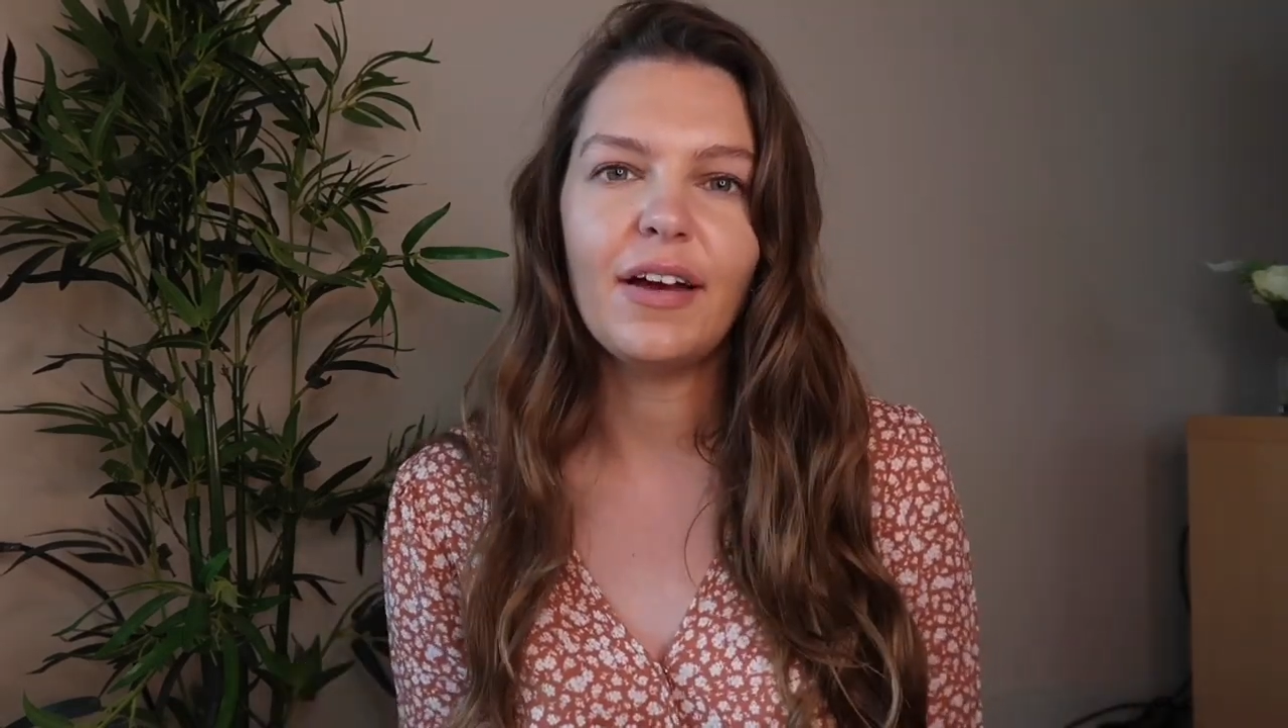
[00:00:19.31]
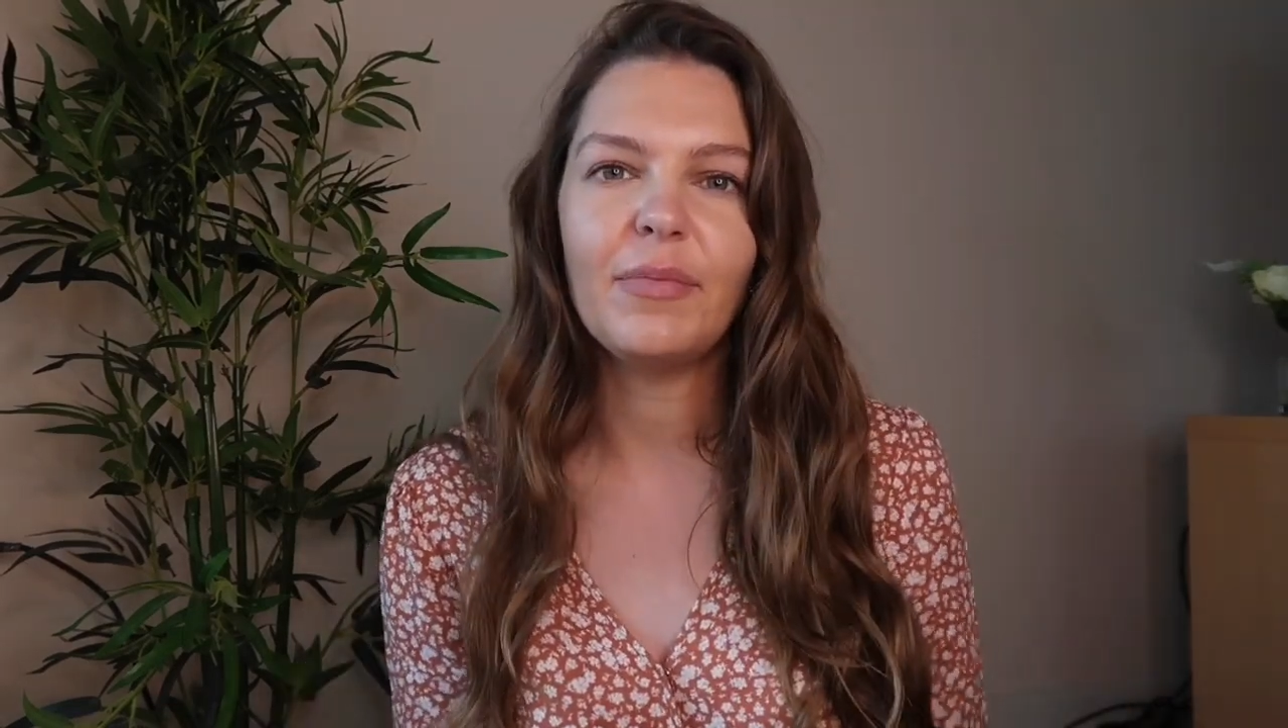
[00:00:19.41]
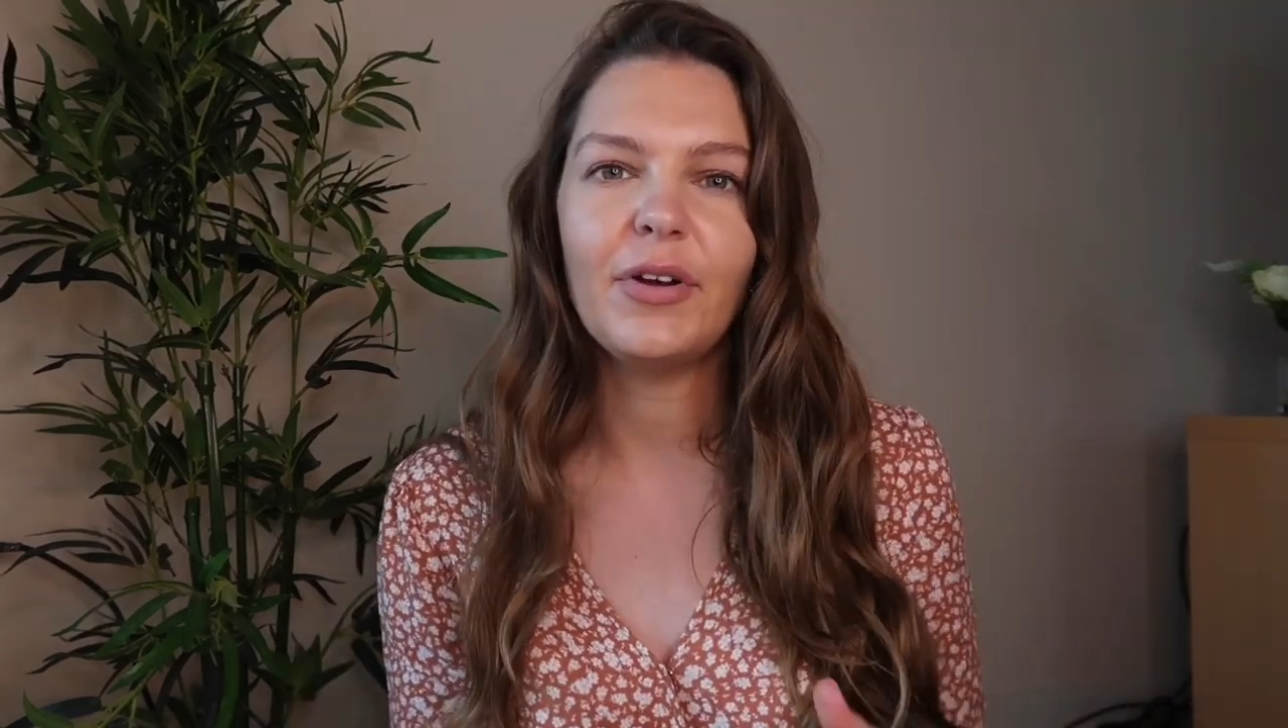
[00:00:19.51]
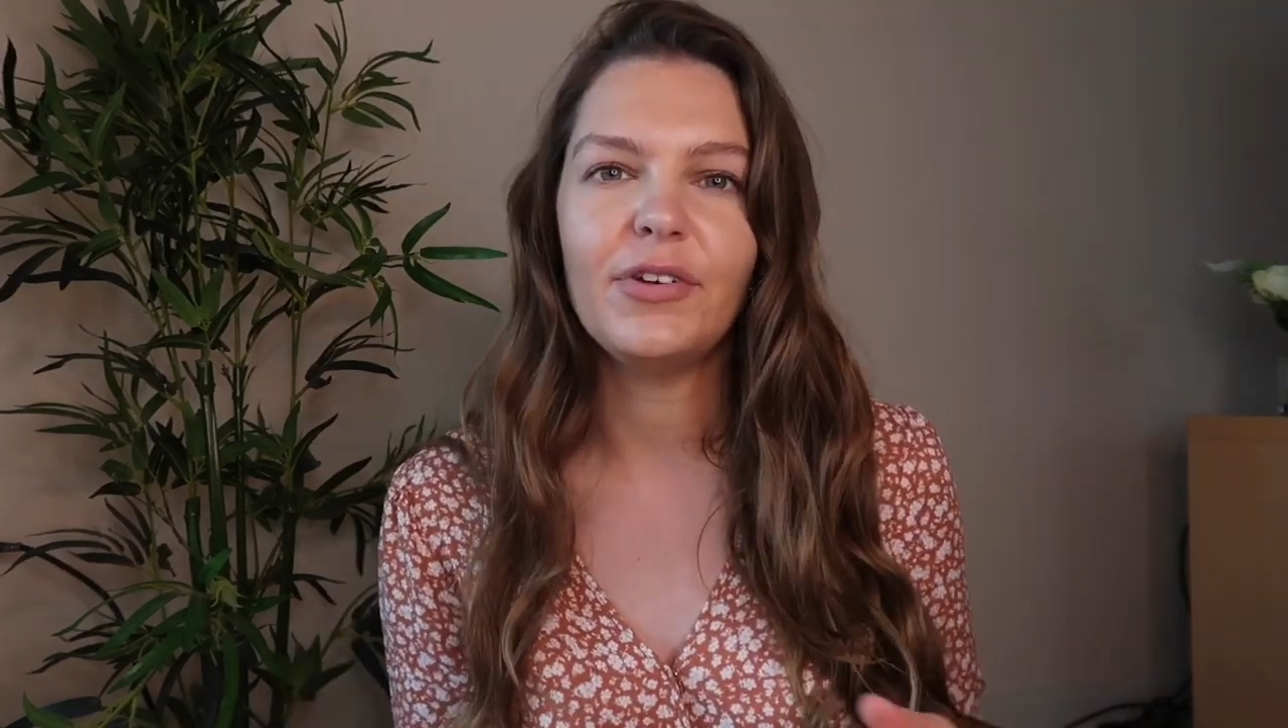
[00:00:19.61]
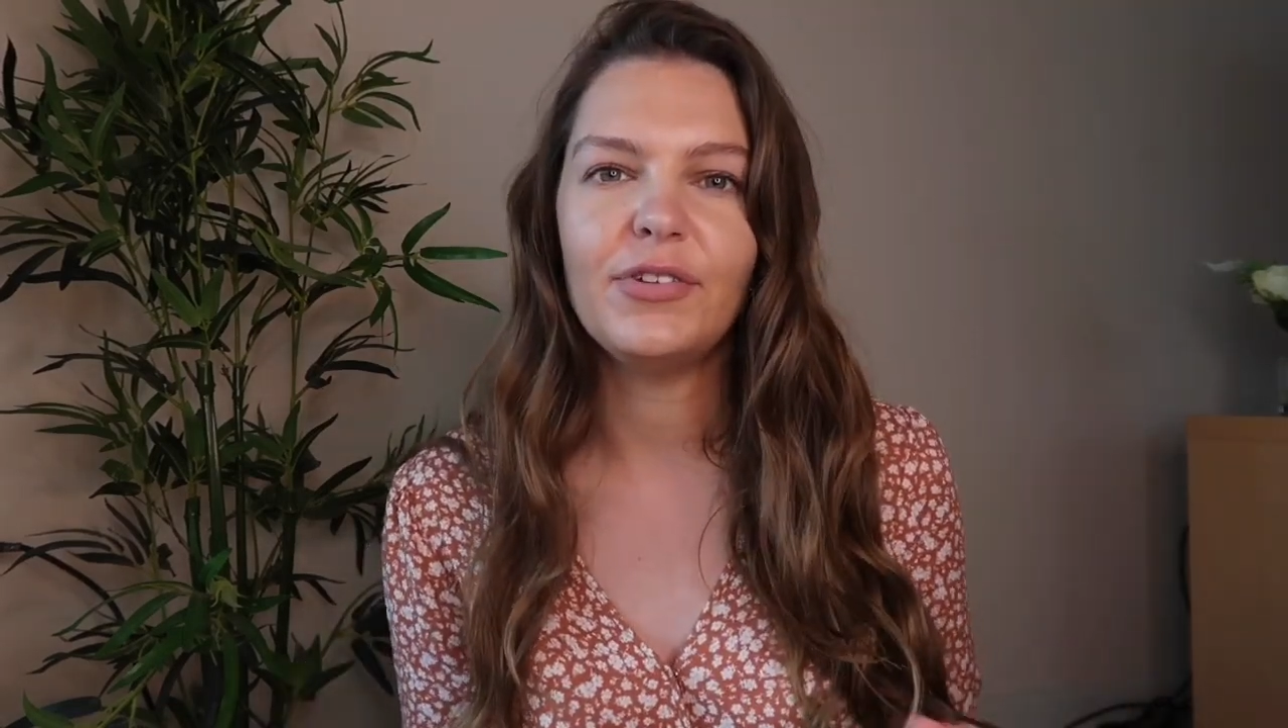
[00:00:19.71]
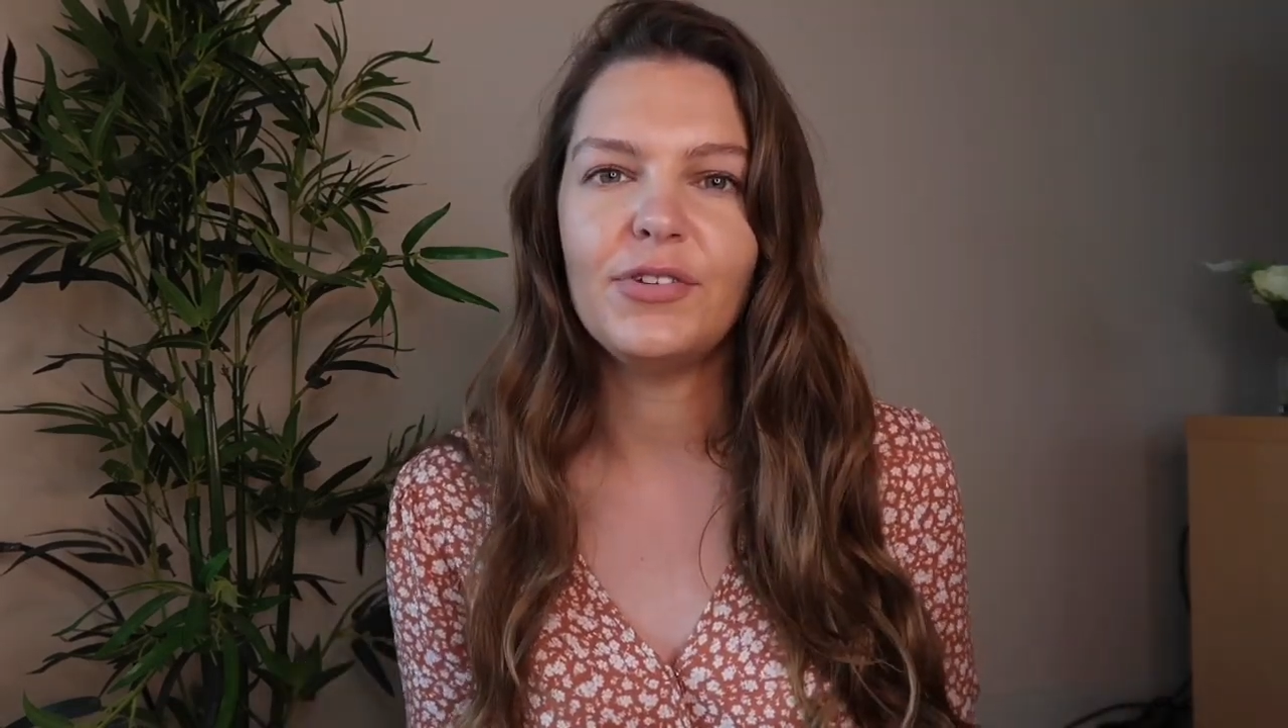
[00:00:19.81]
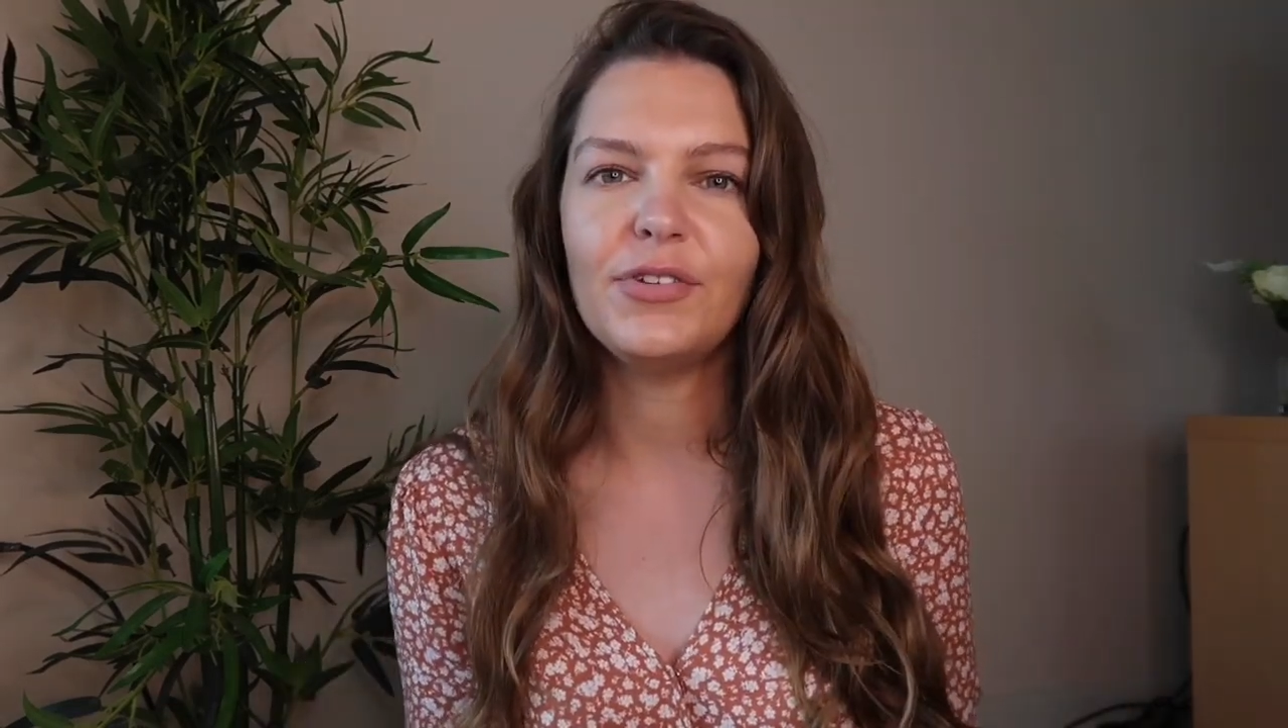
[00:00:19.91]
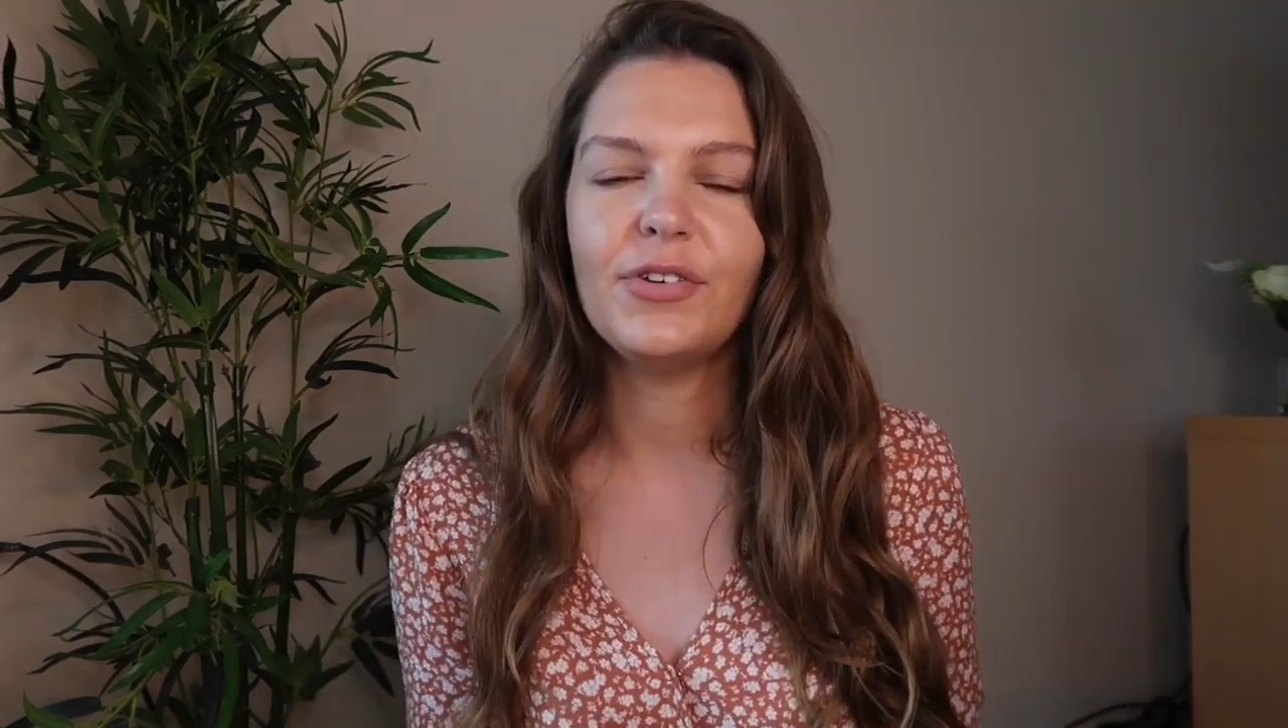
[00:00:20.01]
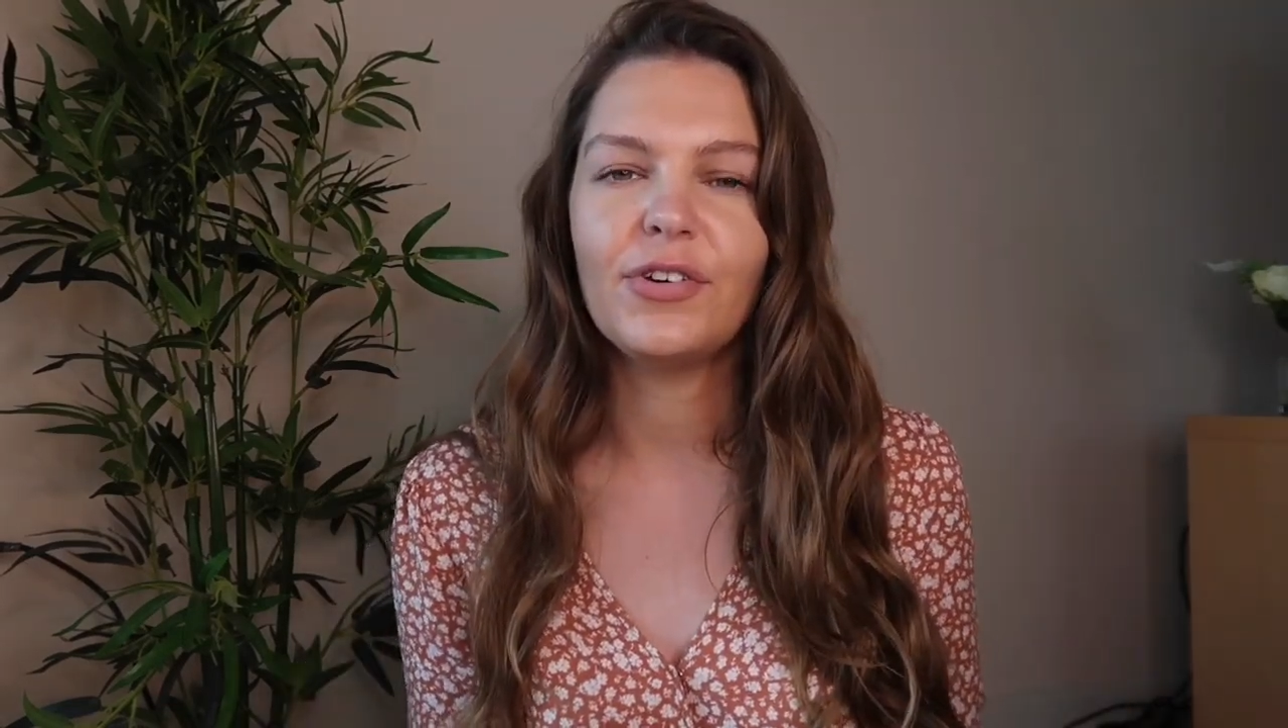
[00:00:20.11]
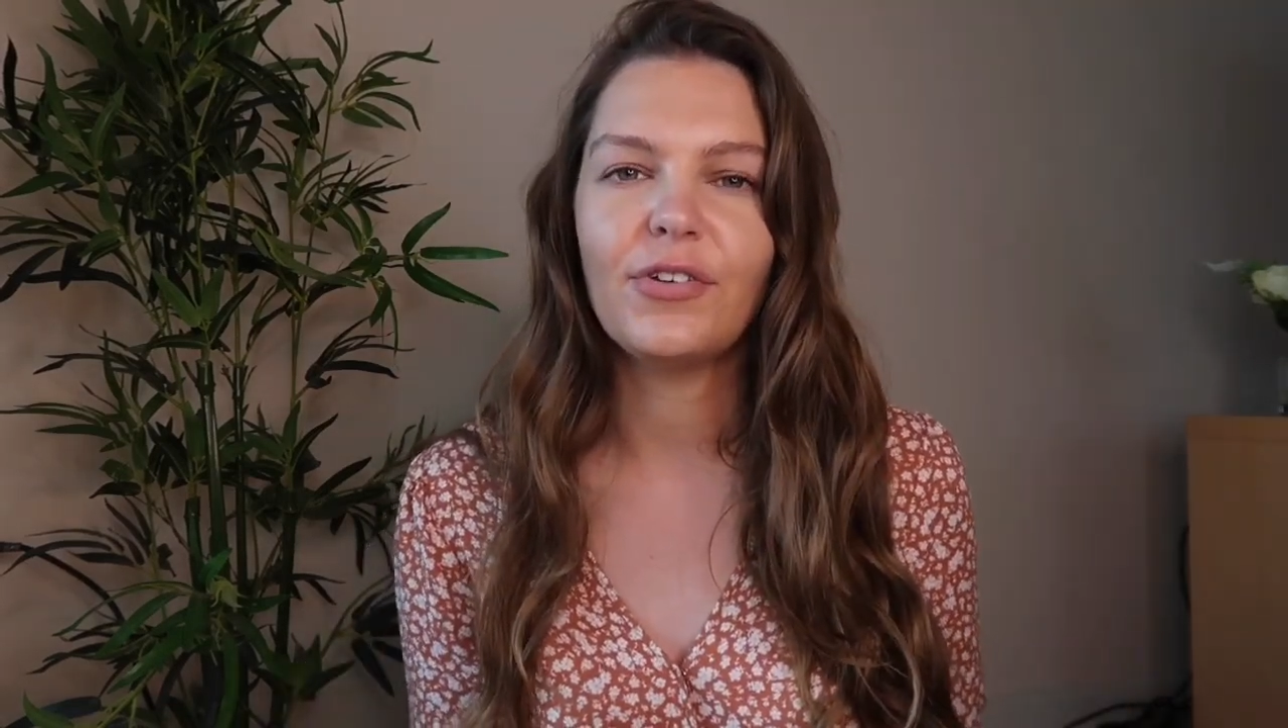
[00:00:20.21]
I'm going to